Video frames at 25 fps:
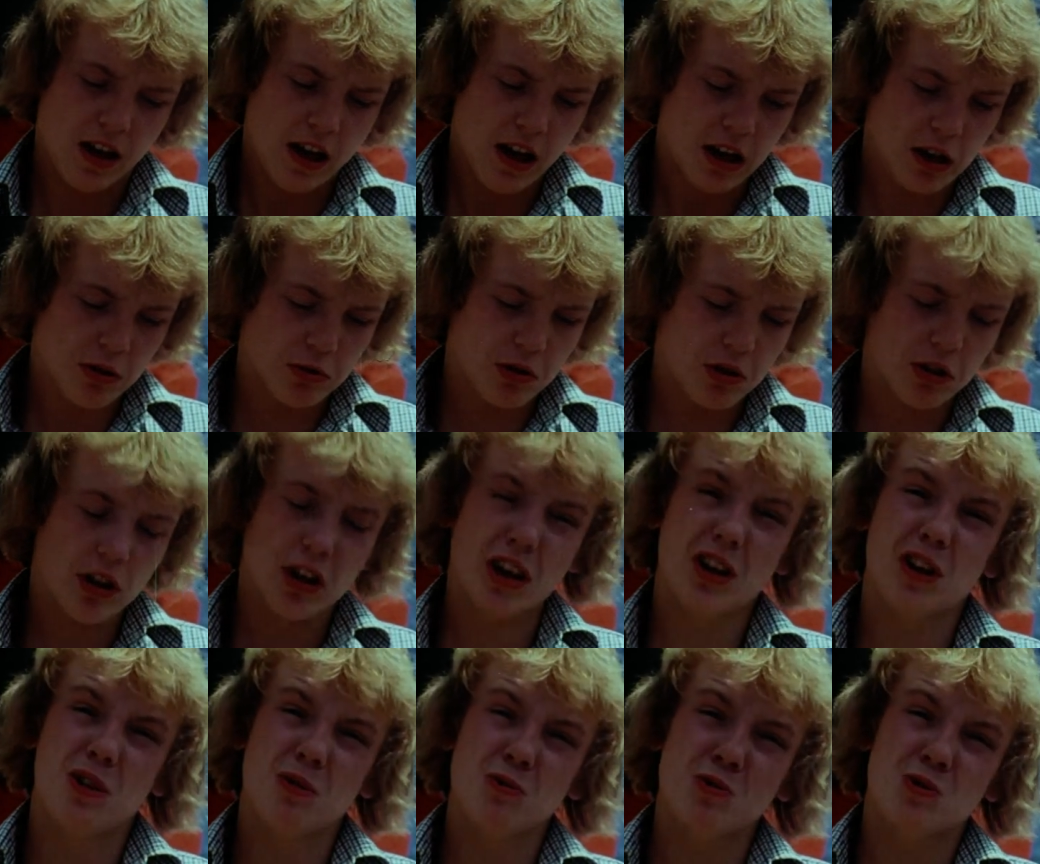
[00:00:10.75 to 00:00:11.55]
And there was this
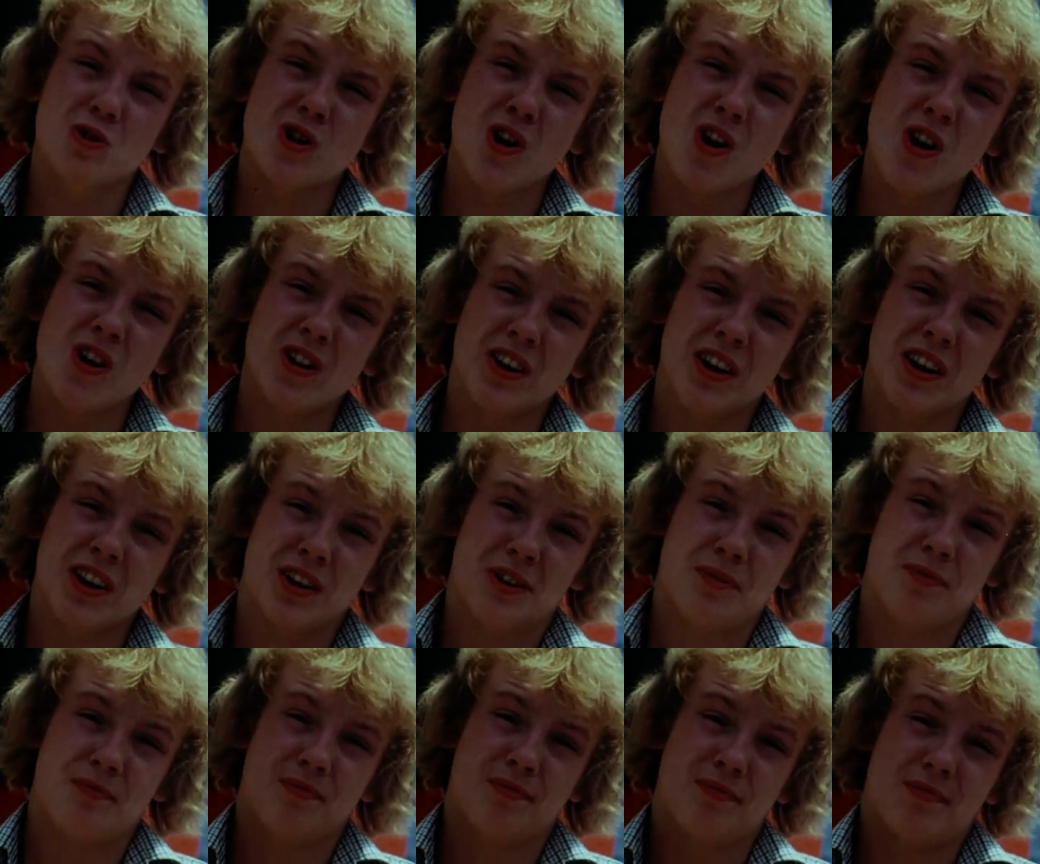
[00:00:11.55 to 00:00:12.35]
kid called Charlie,
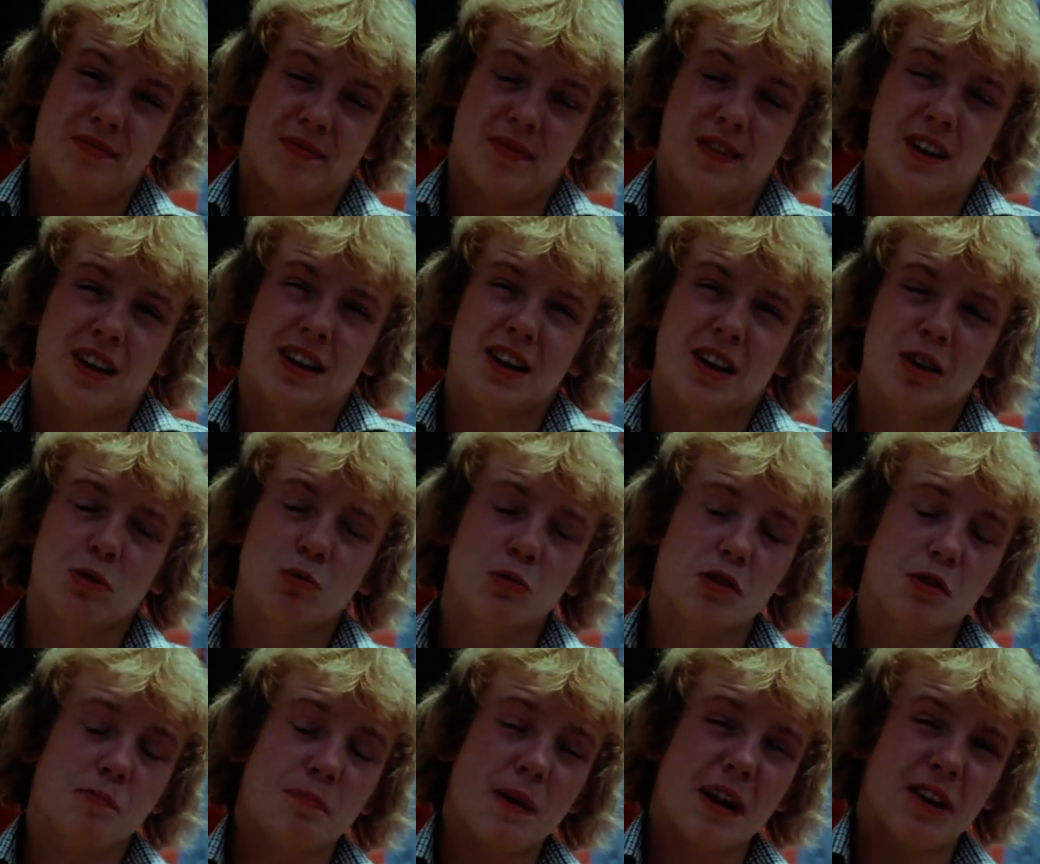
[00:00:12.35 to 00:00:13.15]
and he had
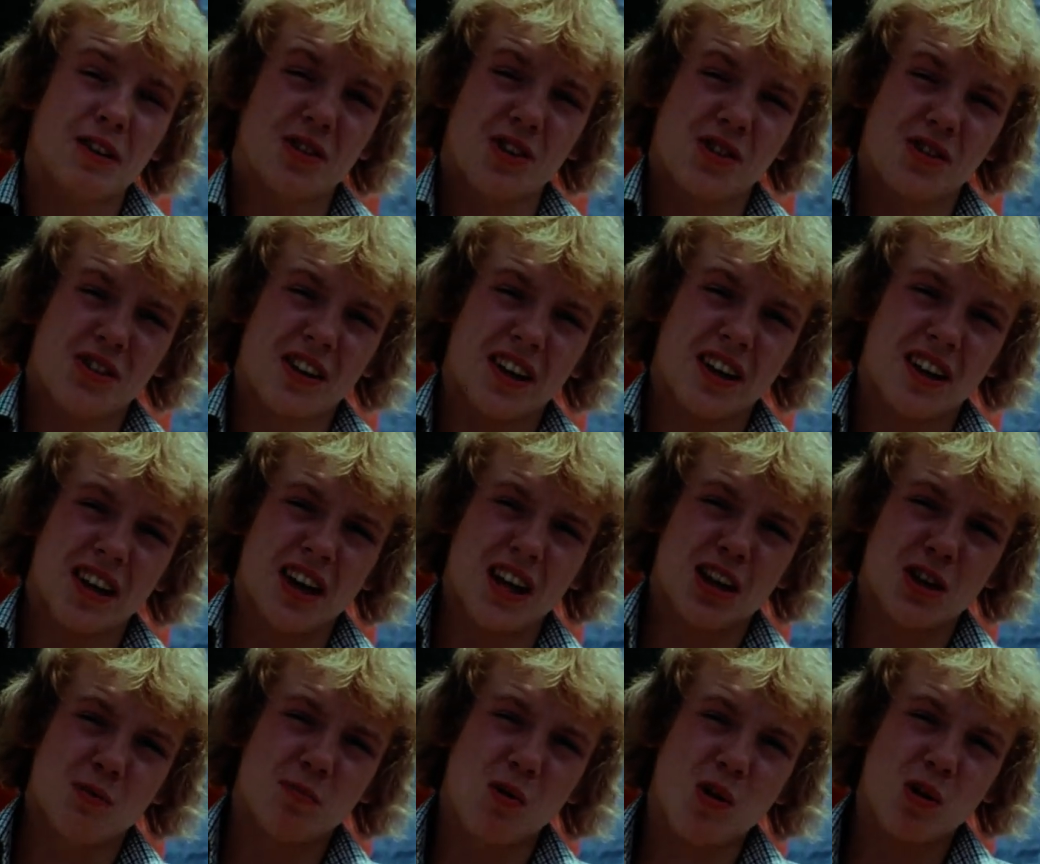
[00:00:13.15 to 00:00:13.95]
all these bangers sticking
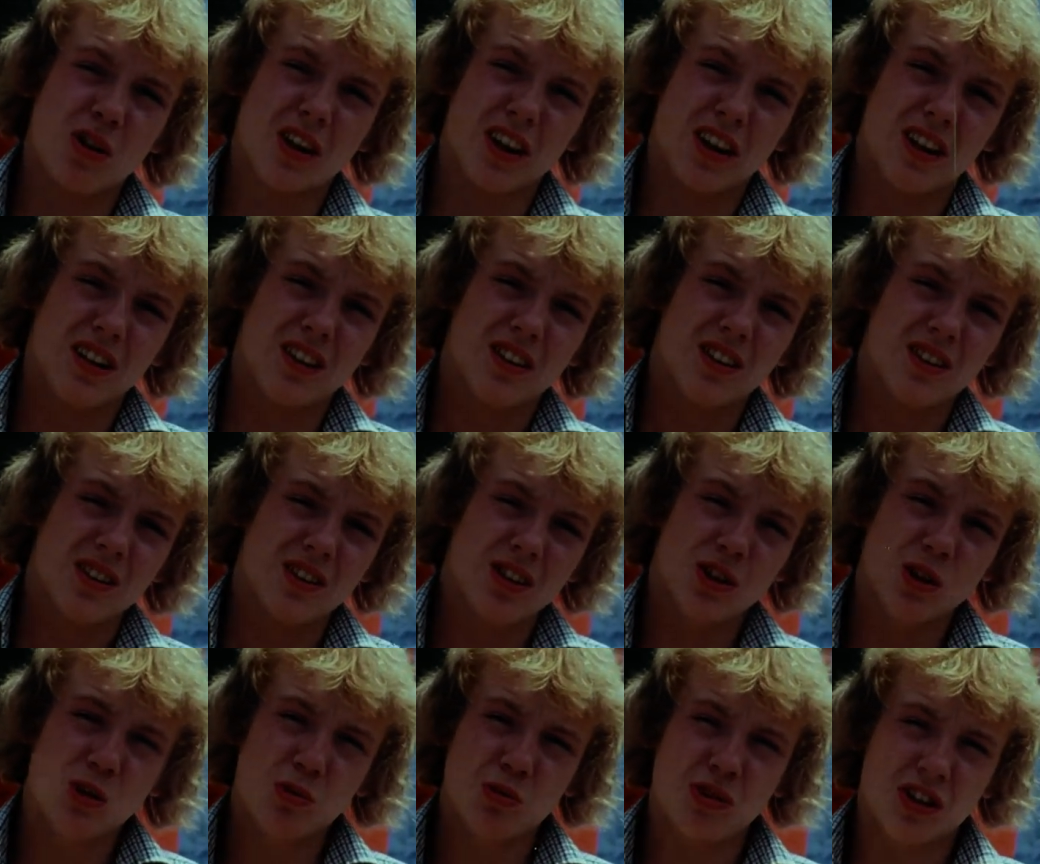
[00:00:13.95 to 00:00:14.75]
out his pocket,
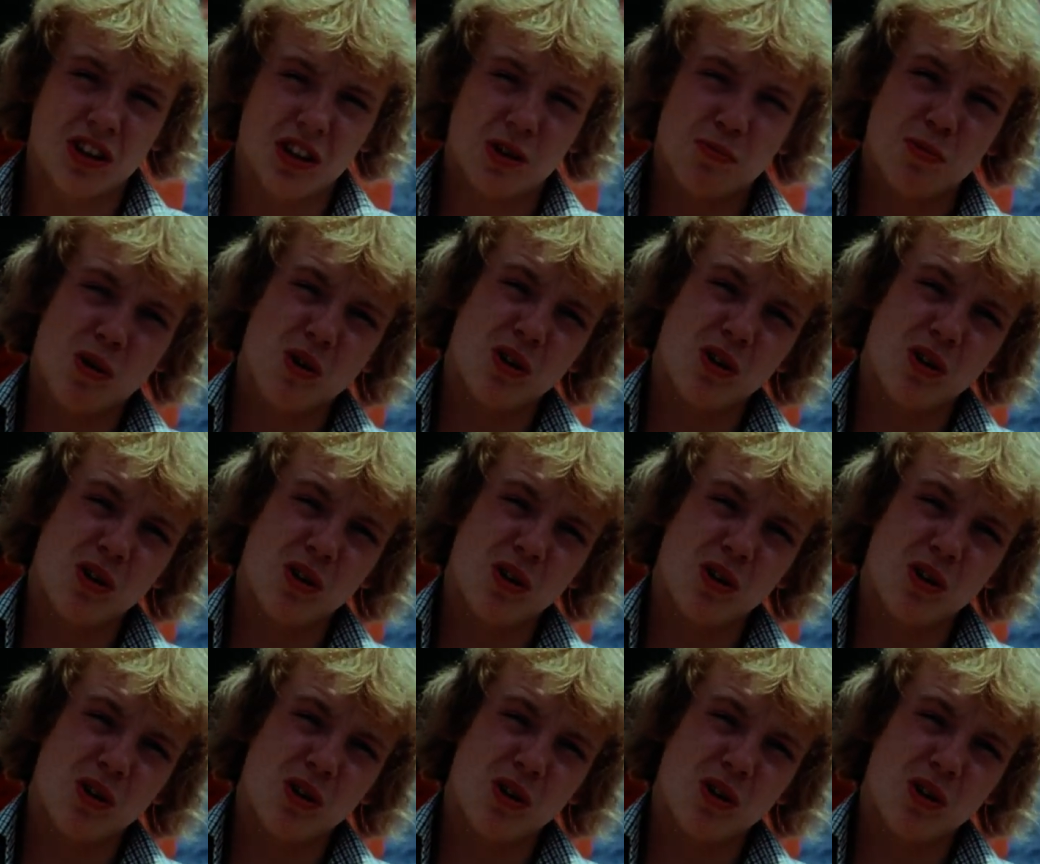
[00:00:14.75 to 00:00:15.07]
loose in his